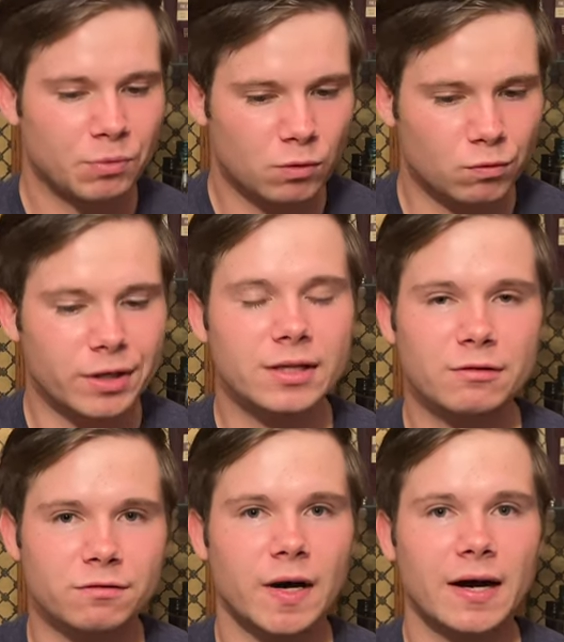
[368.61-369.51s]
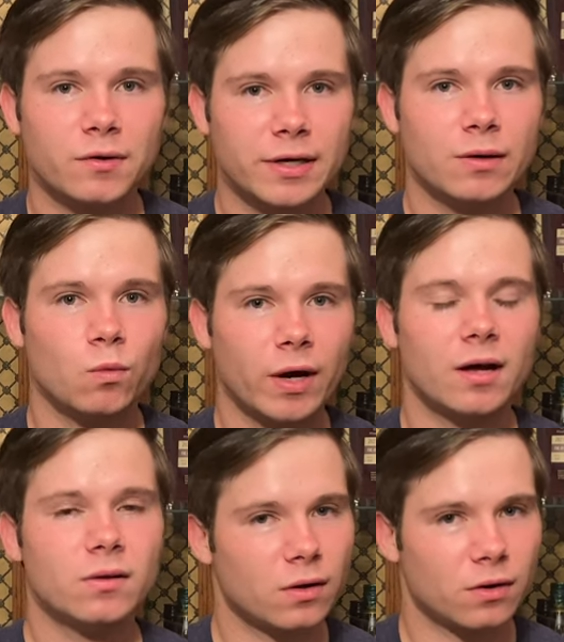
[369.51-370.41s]
really firing
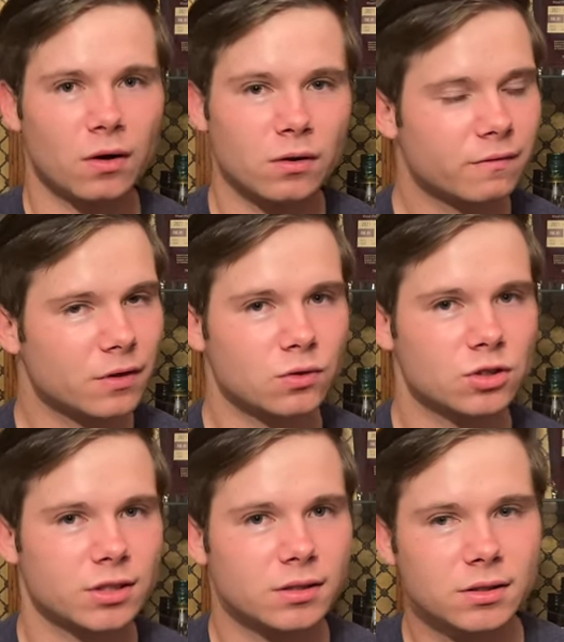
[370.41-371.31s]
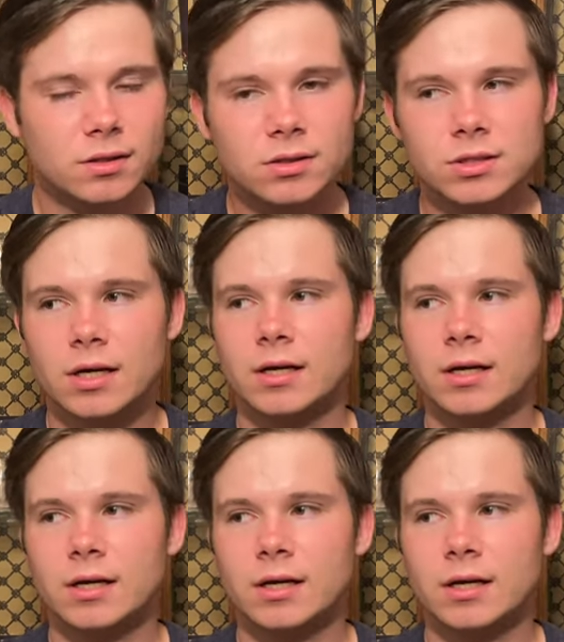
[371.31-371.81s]
well on all of those cylinders.